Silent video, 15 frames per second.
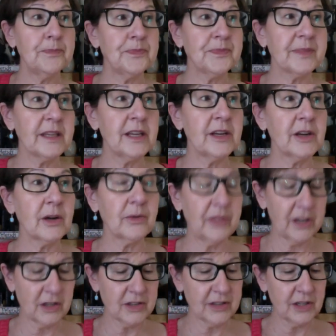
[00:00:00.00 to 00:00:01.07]

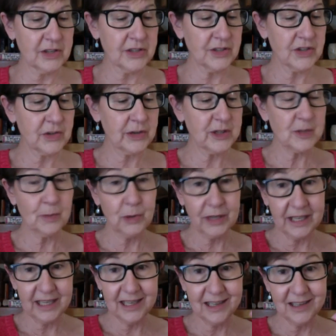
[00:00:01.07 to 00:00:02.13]
there's a stress point
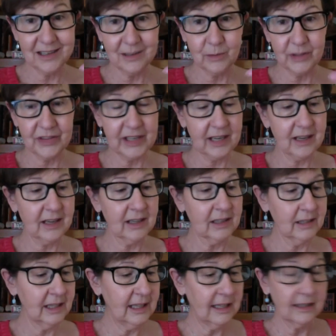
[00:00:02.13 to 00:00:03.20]
here, what they
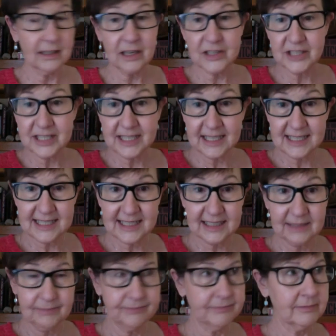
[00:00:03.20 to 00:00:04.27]
call large
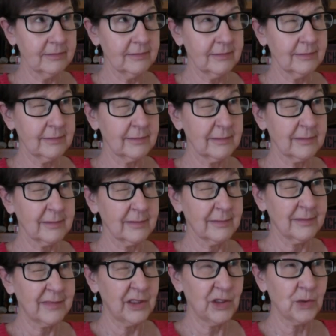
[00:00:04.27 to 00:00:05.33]
intestine
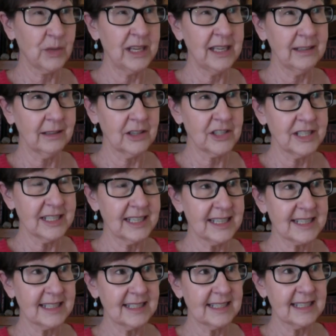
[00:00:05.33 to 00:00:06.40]
3, large
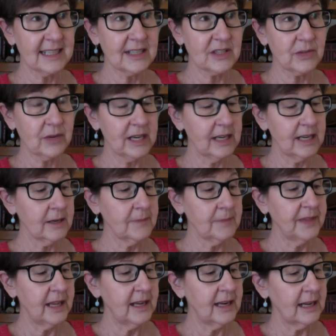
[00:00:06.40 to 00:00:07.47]
intestine 6 right here.
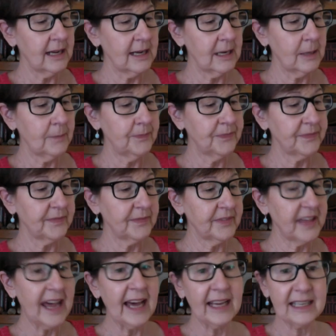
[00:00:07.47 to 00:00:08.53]

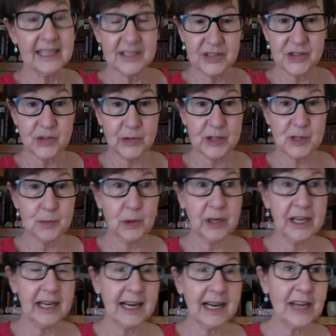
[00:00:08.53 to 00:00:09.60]
That is a stress
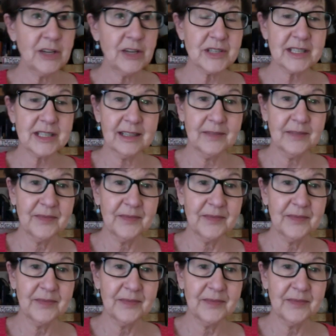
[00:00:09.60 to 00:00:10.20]
point. And I used to